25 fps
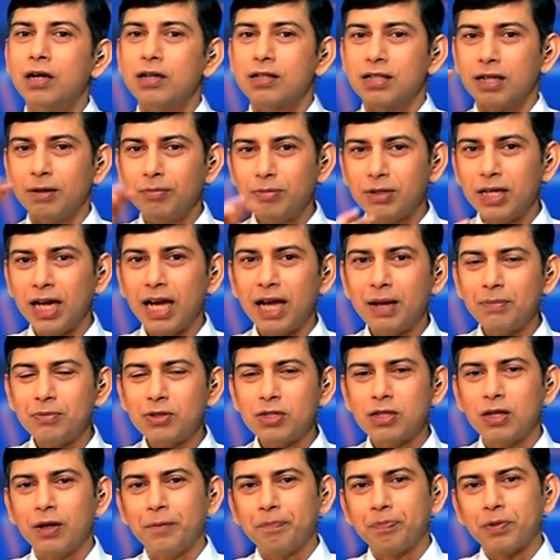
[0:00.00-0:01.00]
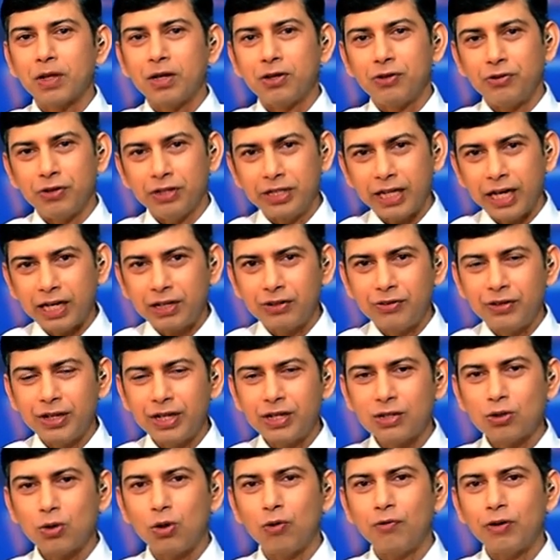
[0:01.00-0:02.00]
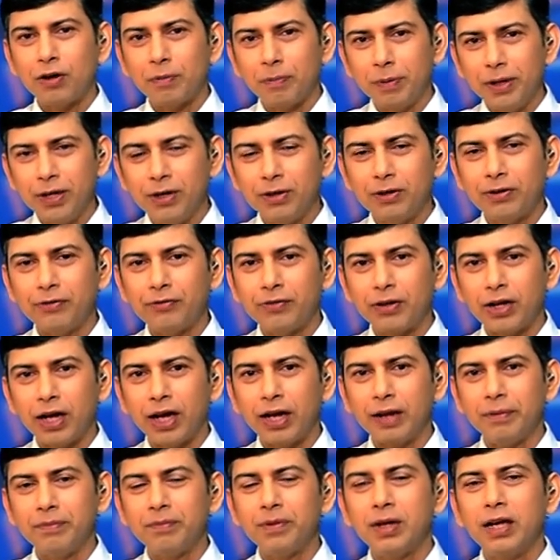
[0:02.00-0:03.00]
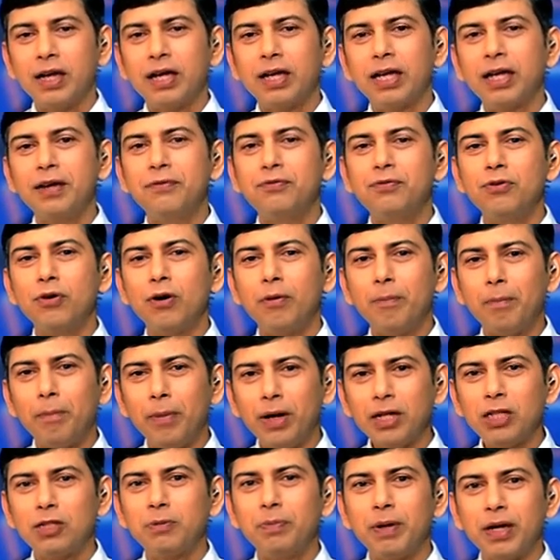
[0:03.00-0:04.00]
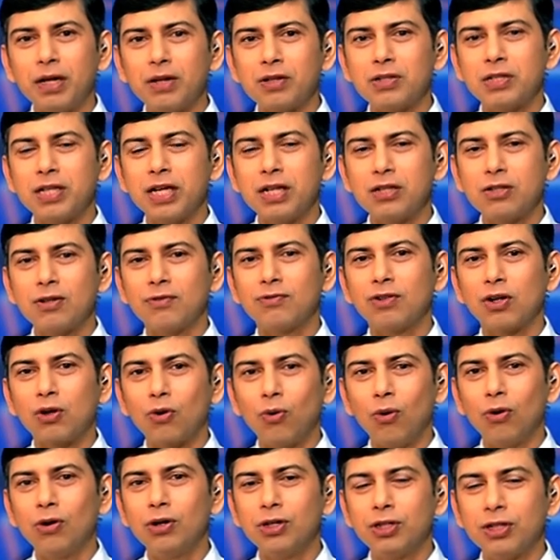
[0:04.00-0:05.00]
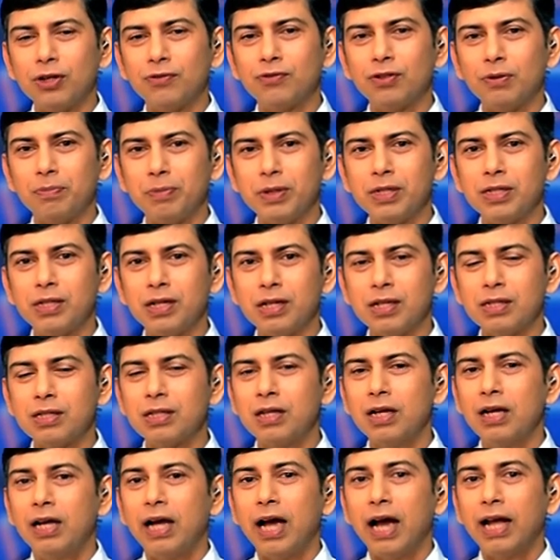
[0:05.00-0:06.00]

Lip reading: Sometimes trajectories over a period of time give you a much better sense of the quality of the business,